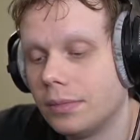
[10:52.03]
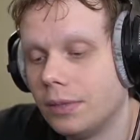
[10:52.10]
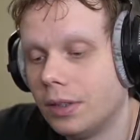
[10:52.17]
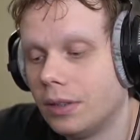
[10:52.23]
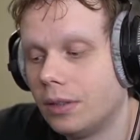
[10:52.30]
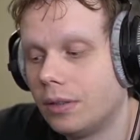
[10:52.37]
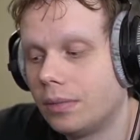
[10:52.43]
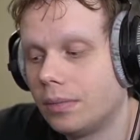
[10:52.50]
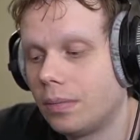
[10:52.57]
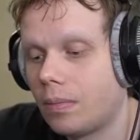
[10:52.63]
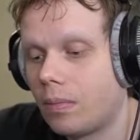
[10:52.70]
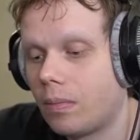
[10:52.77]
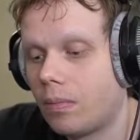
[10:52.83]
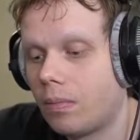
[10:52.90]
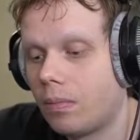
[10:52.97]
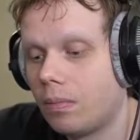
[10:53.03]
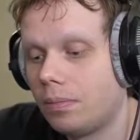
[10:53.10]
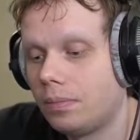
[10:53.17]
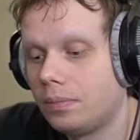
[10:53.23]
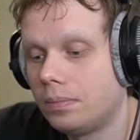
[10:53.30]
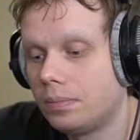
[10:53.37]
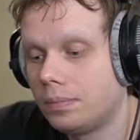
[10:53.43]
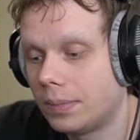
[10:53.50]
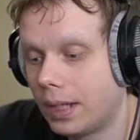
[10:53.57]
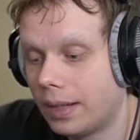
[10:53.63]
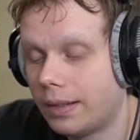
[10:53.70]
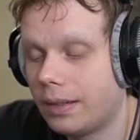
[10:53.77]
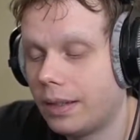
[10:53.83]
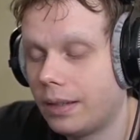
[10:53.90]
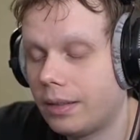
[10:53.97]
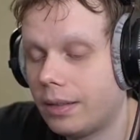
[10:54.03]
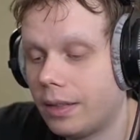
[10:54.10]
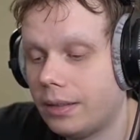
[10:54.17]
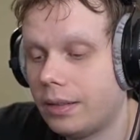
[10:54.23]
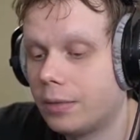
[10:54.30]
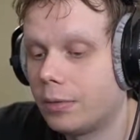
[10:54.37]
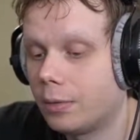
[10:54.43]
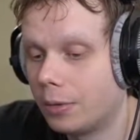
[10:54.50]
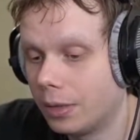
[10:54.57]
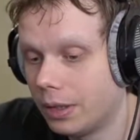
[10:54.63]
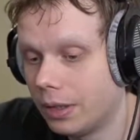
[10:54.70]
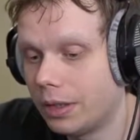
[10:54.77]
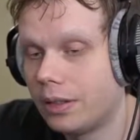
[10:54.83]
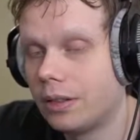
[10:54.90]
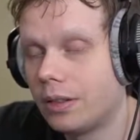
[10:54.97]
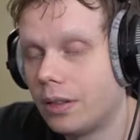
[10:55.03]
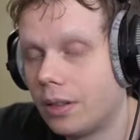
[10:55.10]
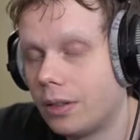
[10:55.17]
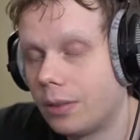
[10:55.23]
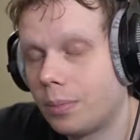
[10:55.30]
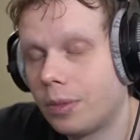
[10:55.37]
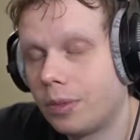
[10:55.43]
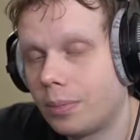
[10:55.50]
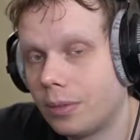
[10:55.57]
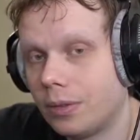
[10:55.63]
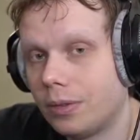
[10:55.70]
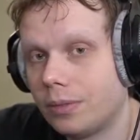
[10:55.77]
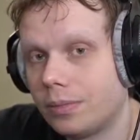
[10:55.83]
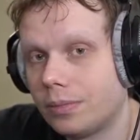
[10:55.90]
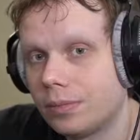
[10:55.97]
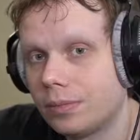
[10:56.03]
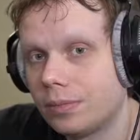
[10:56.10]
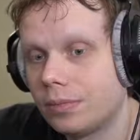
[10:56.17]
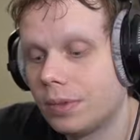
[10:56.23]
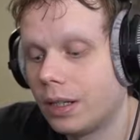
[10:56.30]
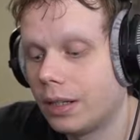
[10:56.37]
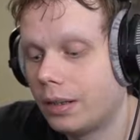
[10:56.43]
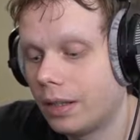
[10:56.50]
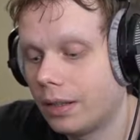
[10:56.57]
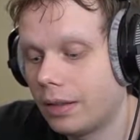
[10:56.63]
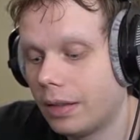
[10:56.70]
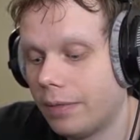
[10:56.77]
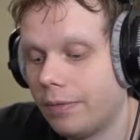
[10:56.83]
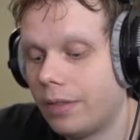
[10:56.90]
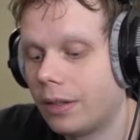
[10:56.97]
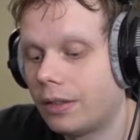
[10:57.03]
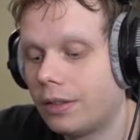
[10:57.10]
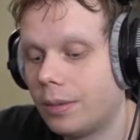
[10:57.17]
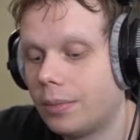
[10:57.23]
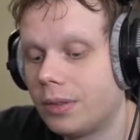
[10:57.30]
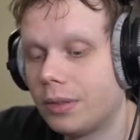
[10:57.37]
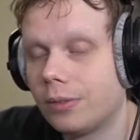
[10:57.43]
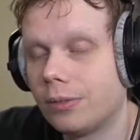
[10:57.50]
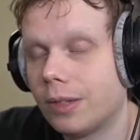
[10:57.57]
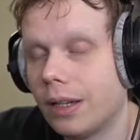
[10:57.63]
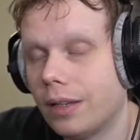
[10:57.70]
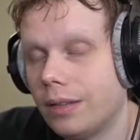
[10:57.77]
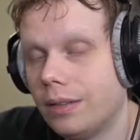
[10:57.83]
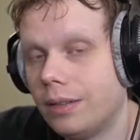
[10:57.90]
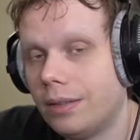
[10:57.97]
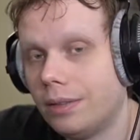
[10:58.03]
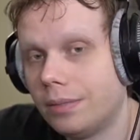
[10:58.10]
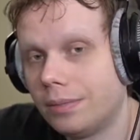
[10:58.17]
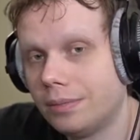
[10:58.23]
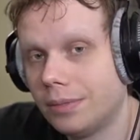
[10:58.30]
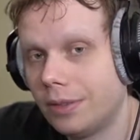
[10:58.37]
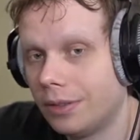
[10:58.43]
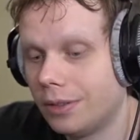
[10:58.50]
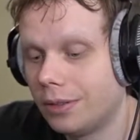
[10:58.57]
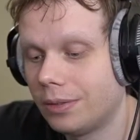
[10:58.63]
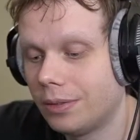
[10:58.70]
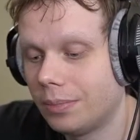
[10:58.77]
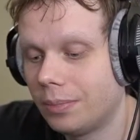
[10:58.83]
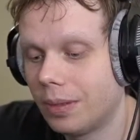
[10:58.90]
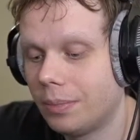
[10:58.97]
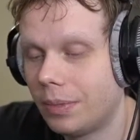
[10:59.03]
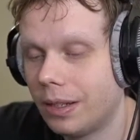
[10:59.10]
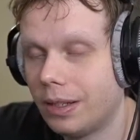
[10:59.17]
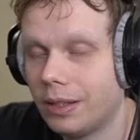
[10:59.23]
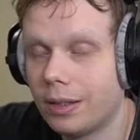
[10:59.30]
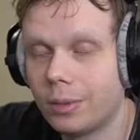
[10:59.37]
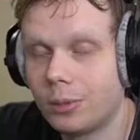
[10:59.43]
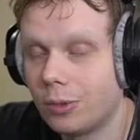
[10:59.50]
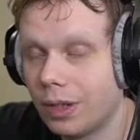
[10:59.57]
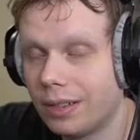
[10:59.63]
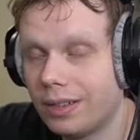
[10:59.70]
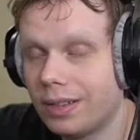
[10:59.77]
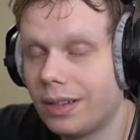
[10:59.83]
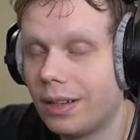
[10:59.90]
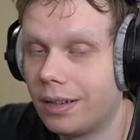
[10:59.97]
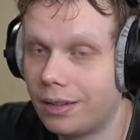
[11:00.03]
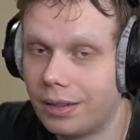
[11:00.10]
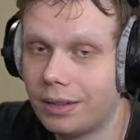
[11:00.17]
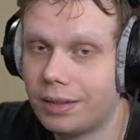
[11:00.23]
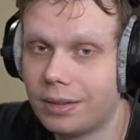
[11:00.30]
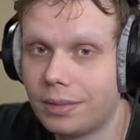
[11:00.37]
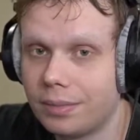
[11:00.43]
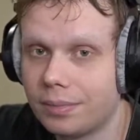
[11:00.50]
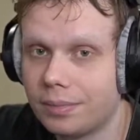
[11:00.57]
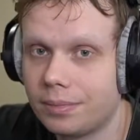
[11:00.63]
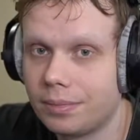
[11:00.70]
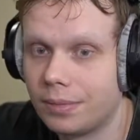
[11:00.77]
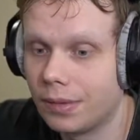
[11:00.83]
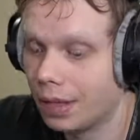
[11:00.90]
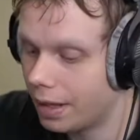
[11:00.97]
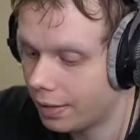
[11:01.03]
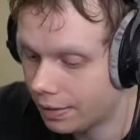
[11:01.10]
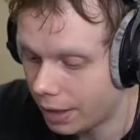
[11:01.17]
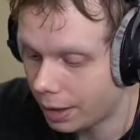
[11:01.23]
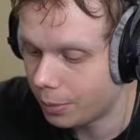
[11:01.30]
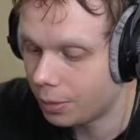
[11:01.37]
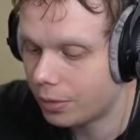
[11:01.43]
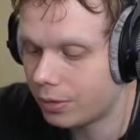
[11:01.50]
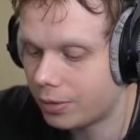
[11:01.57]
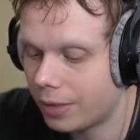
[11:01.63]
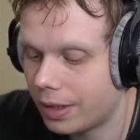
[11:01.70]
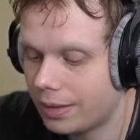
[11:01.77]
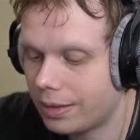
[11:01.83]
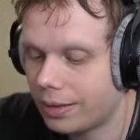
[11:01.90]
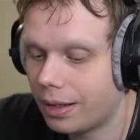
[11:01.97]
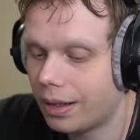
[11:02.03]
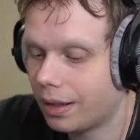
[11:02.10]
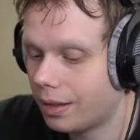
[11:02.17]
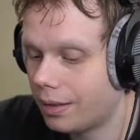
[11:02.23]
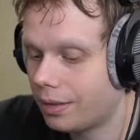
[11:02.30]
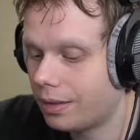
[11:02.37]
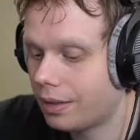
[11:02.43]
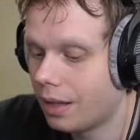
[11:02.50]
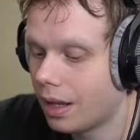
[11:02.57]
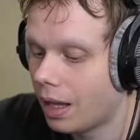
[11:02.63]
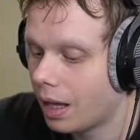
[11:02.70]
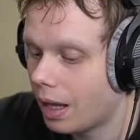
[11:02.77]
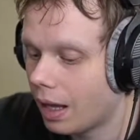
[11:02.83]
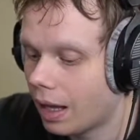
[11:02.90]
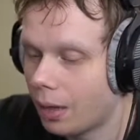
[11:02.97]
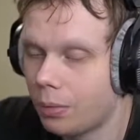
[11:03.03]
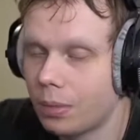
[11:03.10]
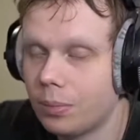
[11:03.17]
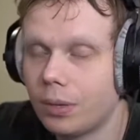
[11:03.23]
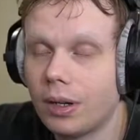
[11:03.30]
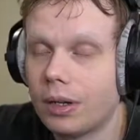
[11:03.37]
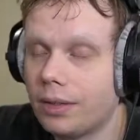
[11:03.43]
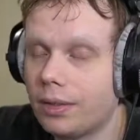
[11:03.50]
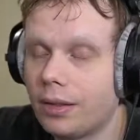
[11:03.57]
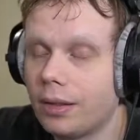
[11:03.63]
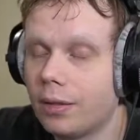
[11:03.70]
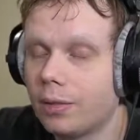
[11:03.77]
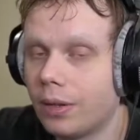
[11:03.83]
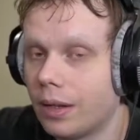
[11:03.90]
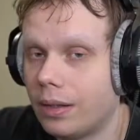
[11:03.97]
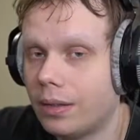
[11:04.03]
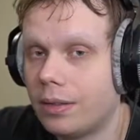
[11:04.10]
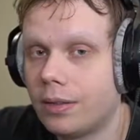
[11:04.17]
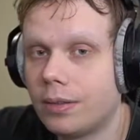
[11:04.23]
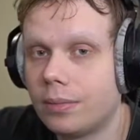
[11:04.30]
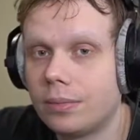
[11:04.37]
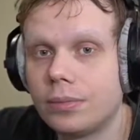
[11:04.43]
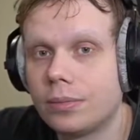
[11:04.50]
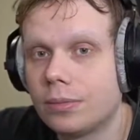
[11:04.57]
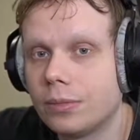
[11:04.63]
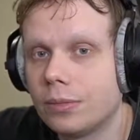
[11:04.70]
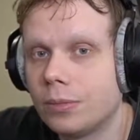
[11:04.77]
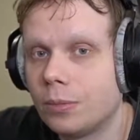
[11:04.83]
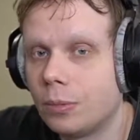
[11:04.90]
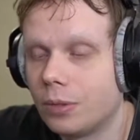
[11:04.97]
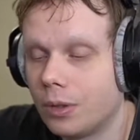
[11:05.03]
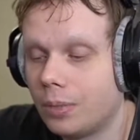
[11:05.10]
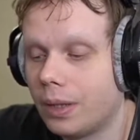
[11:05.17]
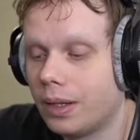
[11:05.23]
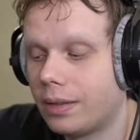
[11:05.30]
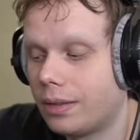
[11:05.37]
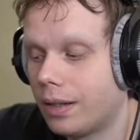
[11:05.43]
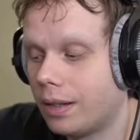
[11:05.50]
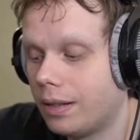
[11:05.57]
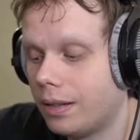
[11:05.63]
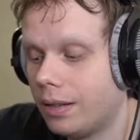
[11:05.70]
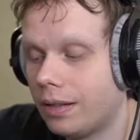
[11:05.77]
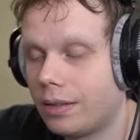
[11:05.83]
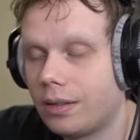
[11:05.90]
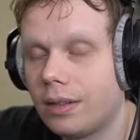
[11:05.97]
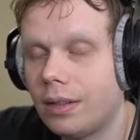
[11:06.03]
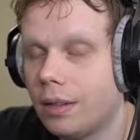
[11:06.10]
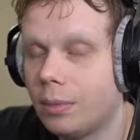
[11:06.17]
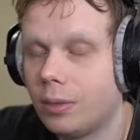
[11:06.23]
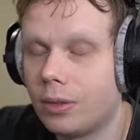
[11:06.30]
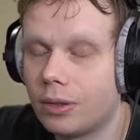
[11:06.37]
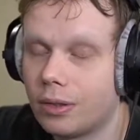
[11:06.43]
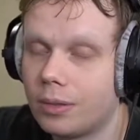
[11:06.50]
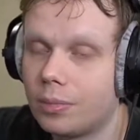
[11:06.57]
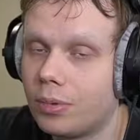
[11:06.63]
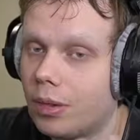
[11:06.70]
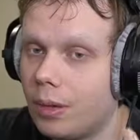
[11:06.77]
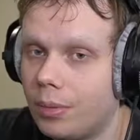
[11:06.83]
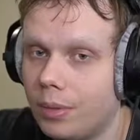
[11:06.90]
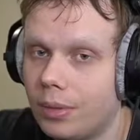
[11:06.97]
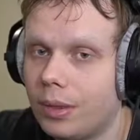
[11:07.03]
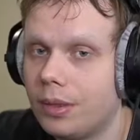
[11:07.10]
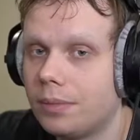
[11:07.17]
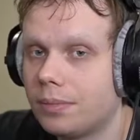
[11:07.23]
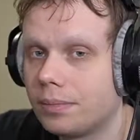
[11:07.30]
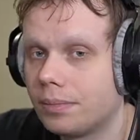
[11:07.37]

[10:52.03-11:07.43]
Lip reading: You know, I think they did really good on their purple. I think they fucked up their red, you know, by making them red silence. If weren't red silence, I would probably say the reds were the best out of these keyboards, probably.